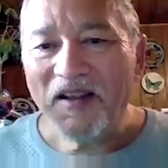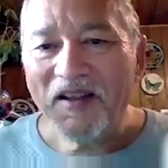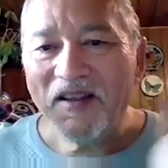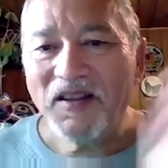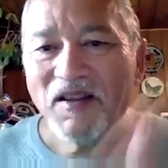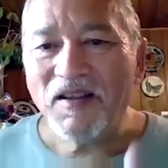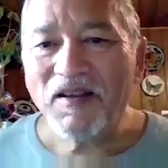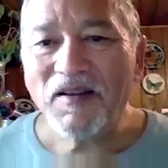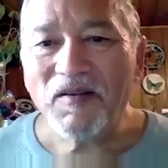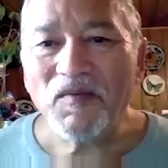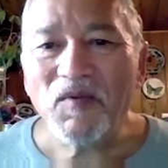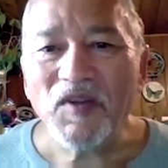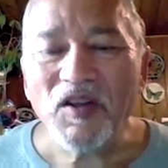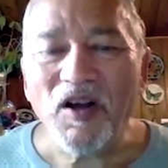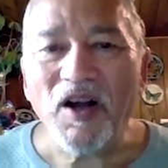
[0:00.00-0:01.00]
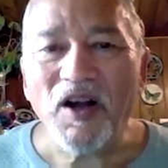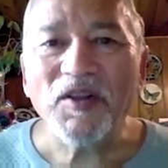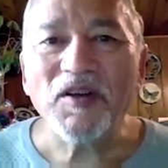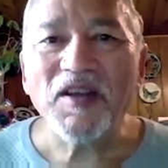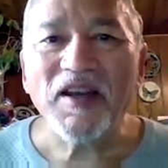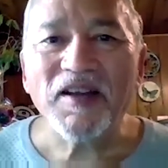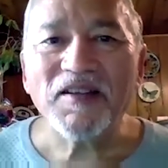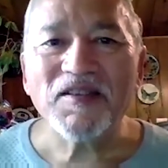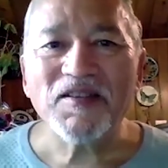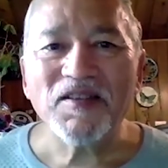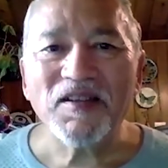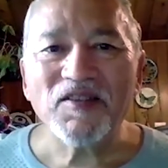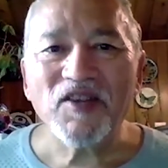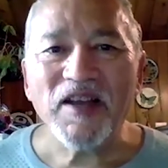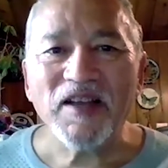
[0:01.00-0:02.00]
the the author gets
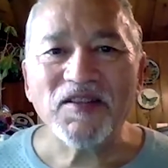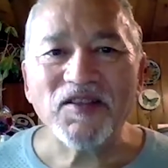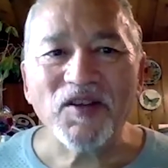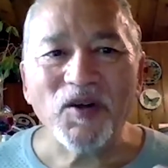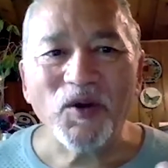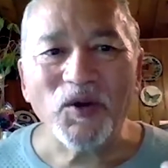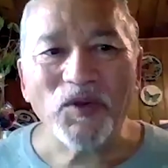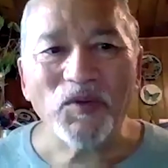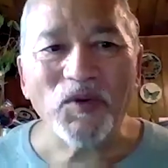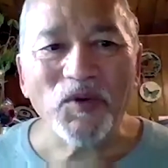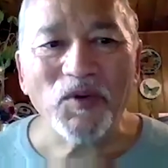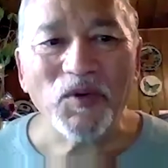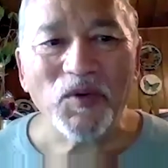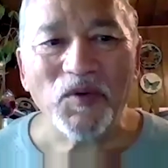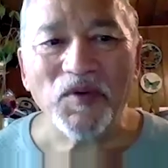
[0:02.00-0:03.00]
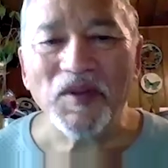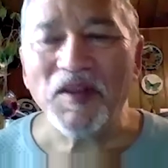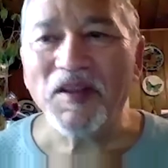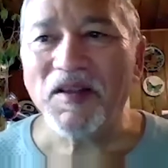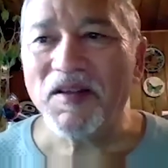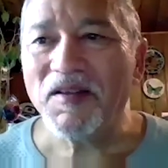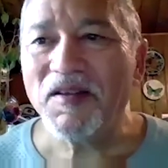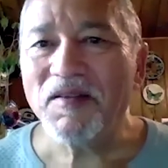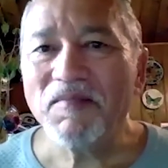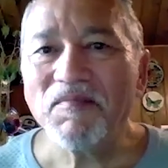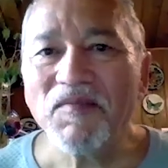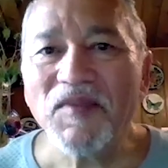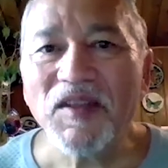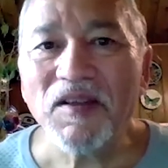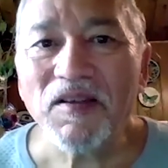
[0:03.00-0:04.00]
a chance to go through the
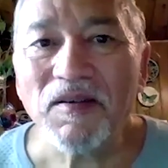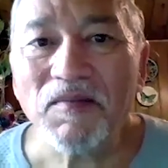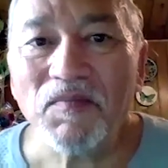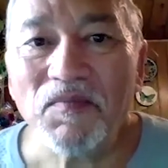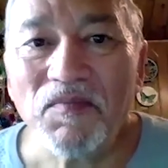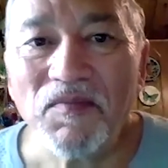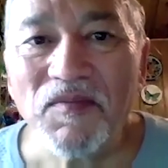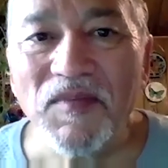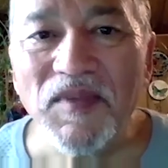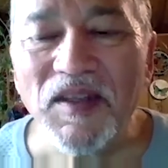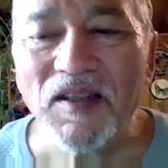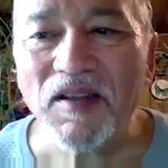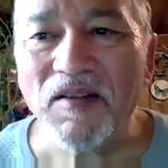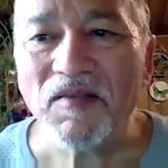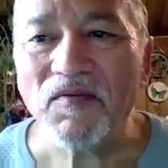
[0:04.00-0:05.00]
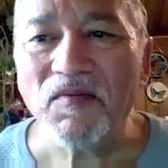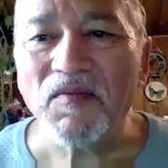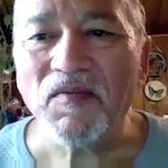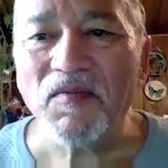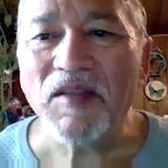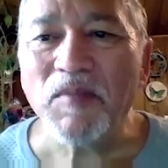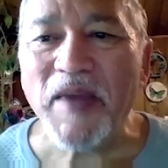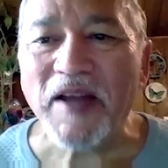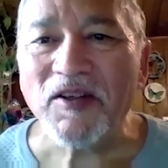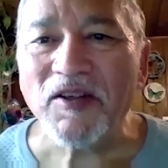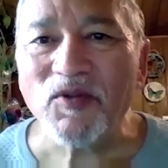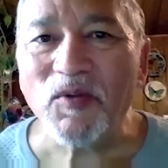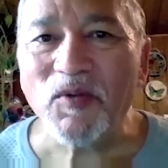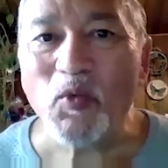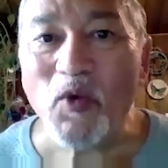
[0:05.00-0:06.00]
the the
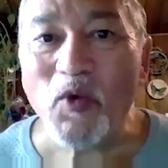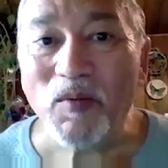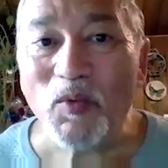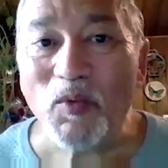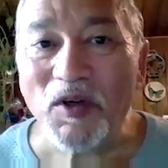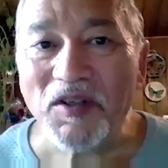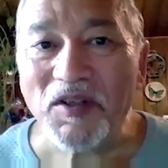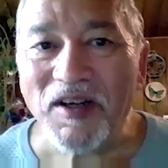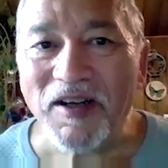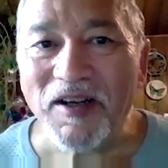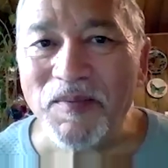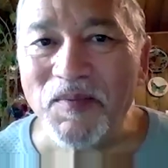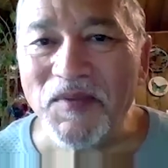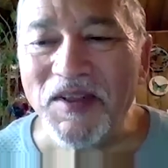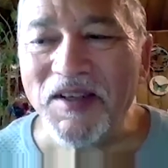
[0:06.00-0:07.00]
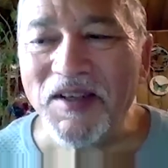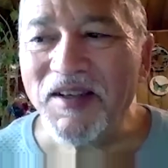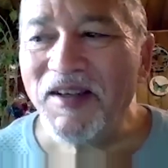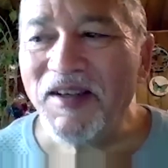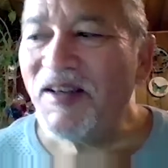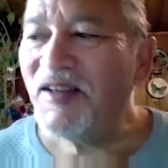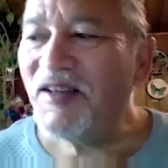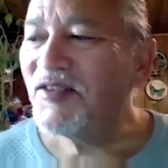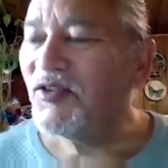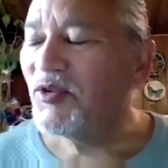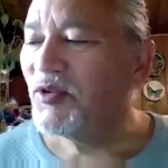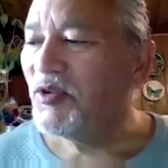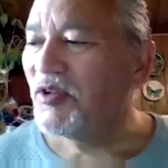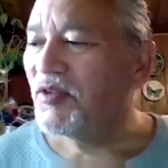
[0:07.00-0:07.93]
manuscript one more time to look